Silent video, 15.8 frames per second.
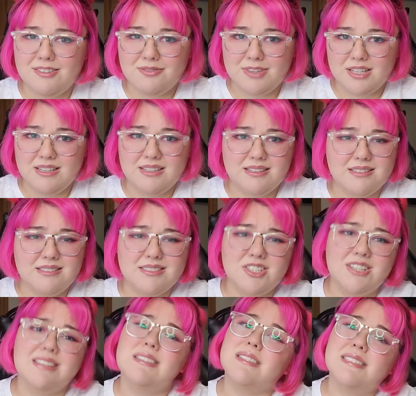
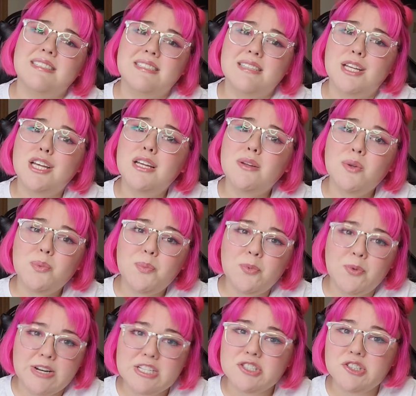This is the
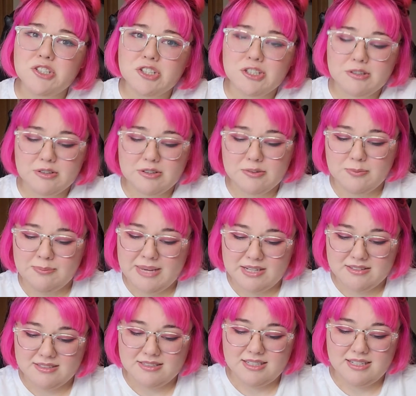Razer
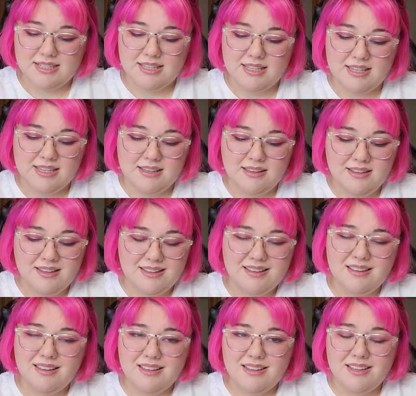mouse clicking.
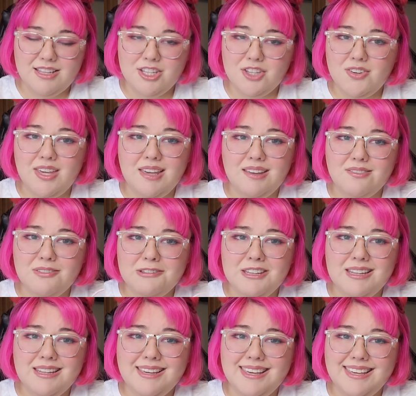You can't
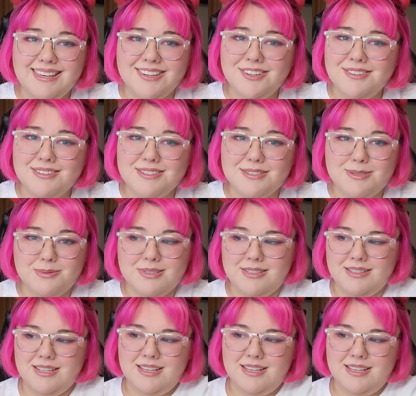really hear this one.